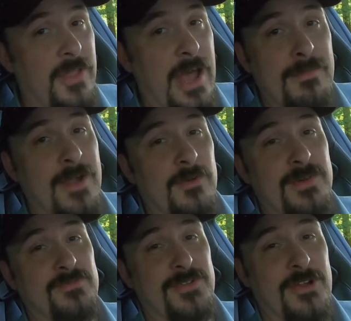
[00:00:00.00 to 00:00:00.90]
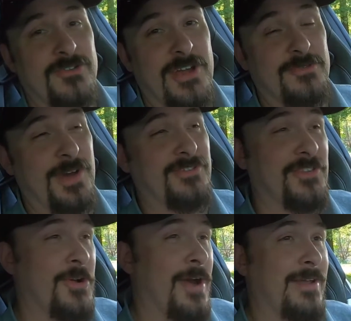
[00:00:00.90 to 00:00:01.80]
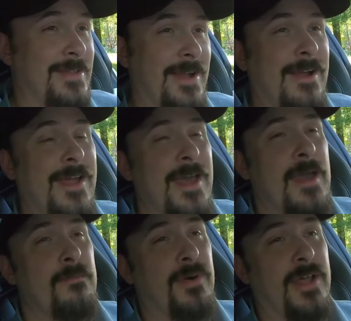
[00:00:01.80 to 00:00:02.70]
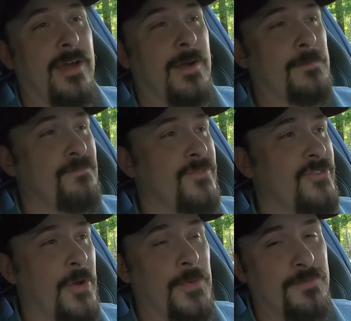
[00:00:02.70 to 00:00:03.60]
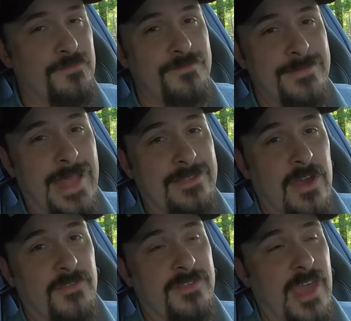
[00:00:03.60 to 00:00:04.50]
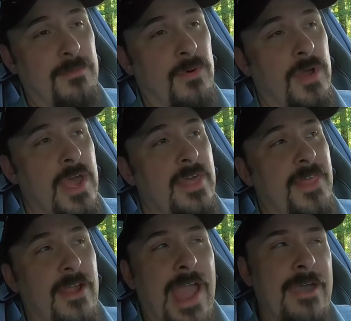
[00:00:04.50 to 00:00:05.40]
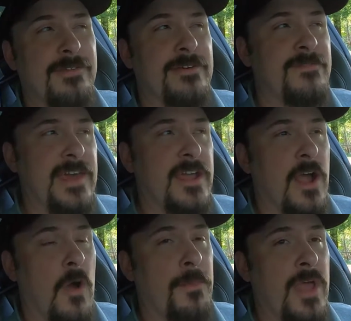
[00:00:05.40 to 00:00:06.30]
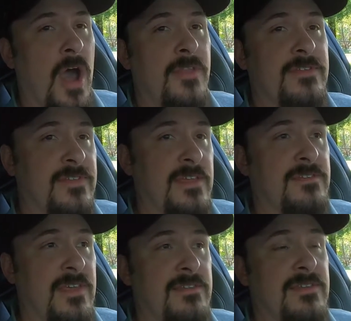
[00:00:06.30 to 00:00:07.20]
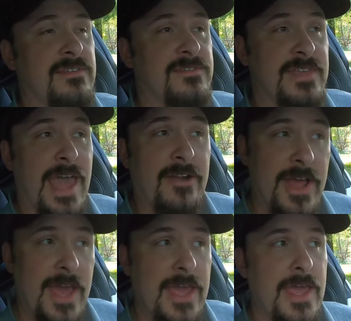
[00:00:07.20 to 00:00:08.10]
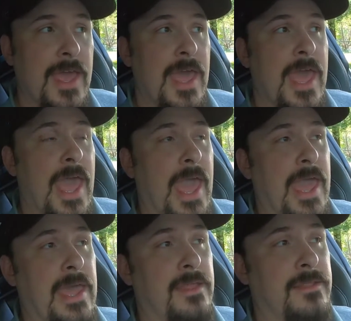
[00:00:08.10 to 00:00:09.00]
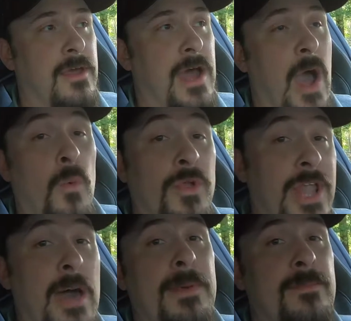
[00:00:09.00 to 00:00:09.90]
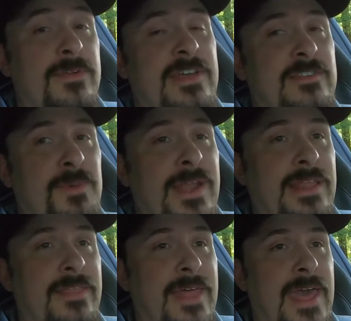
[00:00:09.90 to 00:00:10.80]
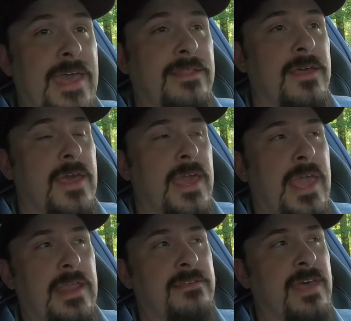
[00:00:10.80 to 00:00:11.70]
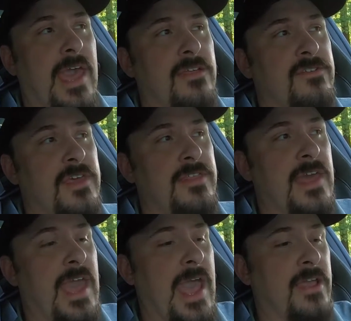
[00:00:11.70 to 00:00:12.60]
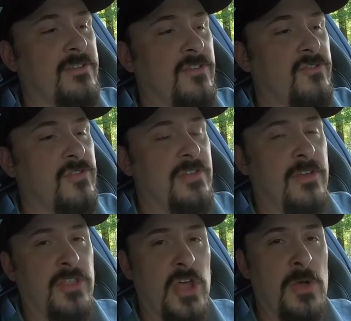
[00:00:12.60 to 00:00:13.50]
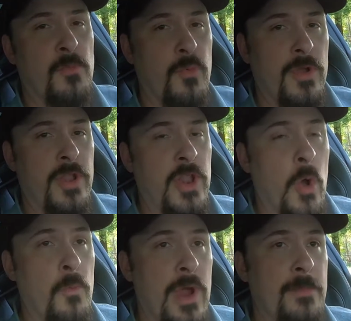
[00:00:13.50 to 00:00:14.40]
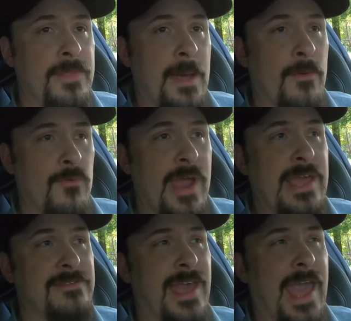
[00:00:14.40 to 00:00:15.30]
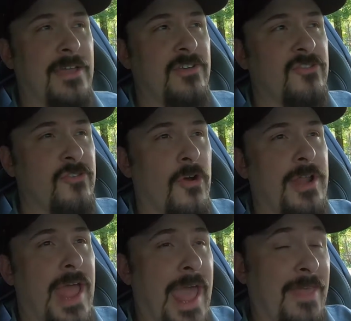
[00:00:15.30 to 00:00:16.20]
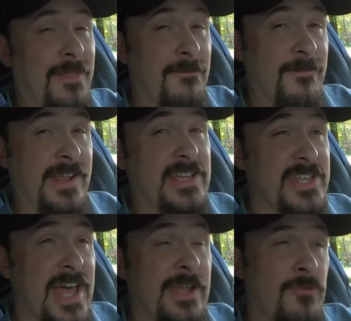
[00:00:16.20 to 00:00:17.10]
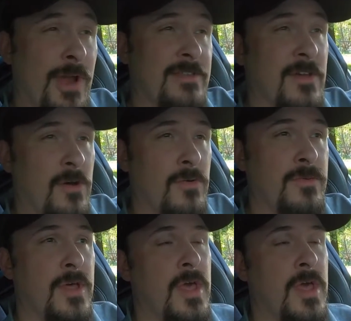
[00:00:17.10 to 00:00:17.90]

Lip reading: that I'm not gonna miss my daughter's graduation to go out there. But so that's off the table. They are having an event called Beyond the 660 Saturday, and I will not be participating in that. It is actually, it's a no prep type of race. They actually start at the finish line and race on.